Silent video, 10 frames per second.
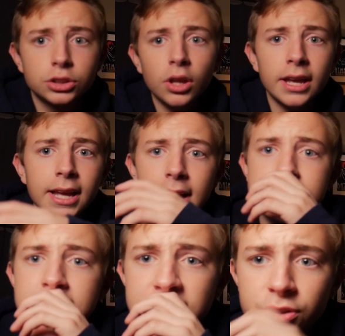So yeah,
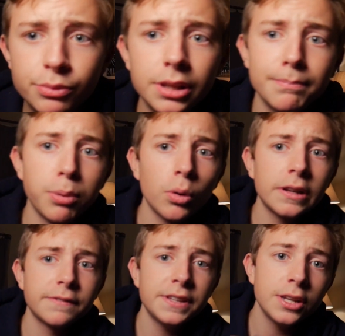guys, this is a really
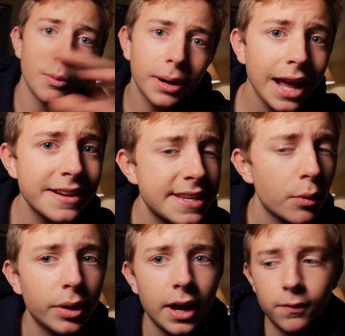boring video, but I had to
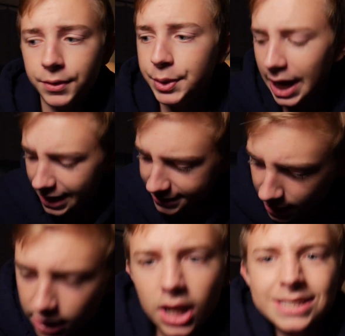get one out for you guys,
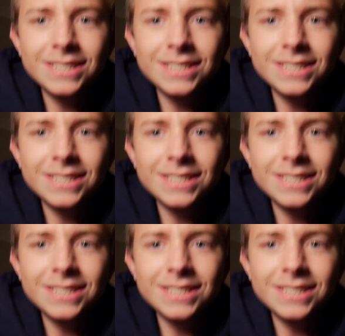cause